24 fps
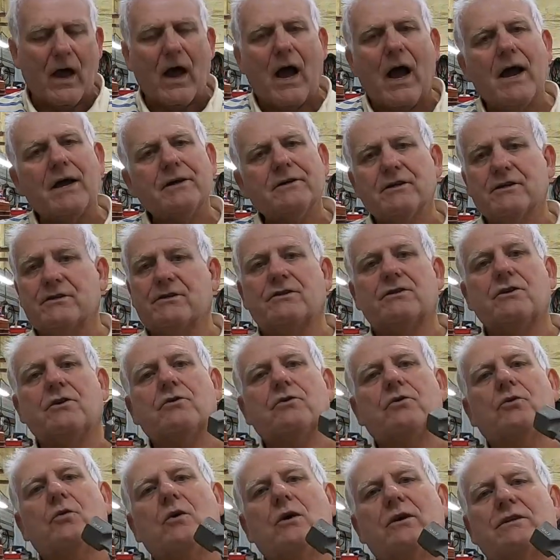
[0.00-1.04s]
I just
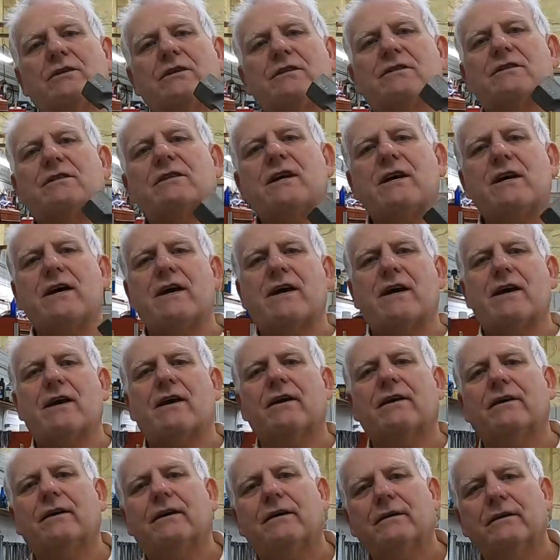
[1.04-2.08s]
don't know what to say.
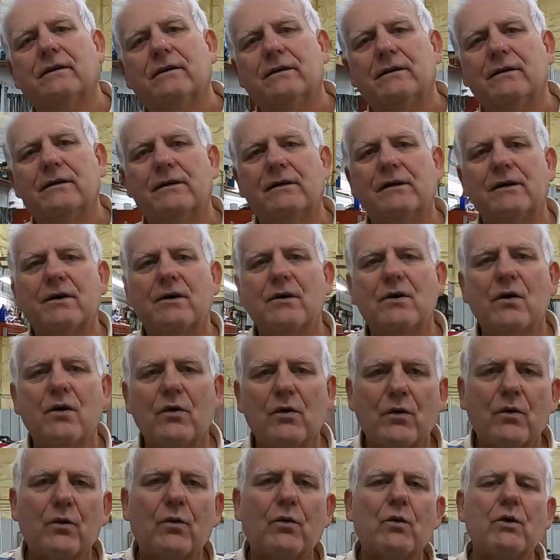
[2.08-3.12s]

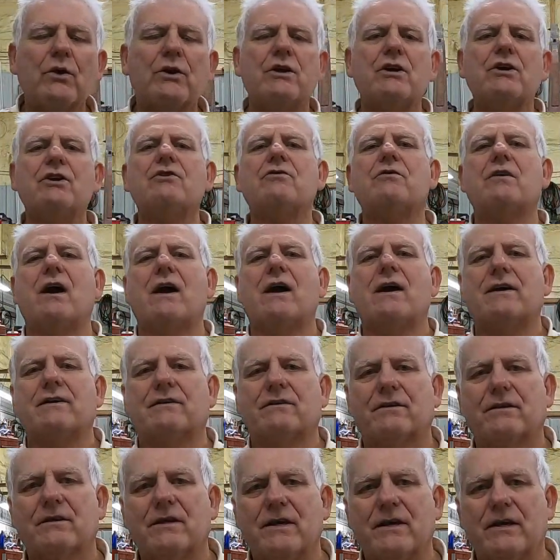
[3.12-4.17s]
What do you
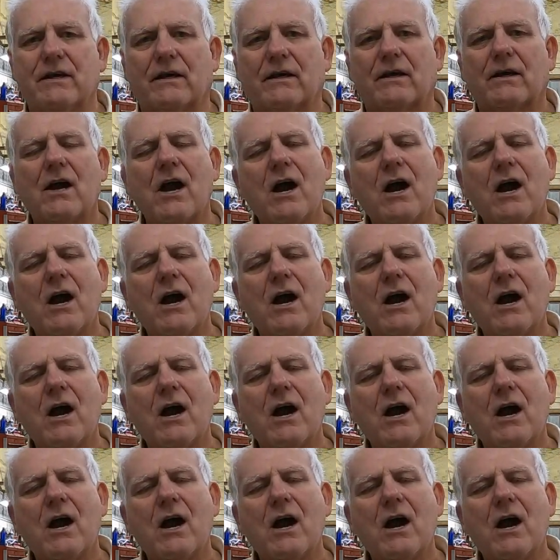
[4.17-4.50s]
guys think?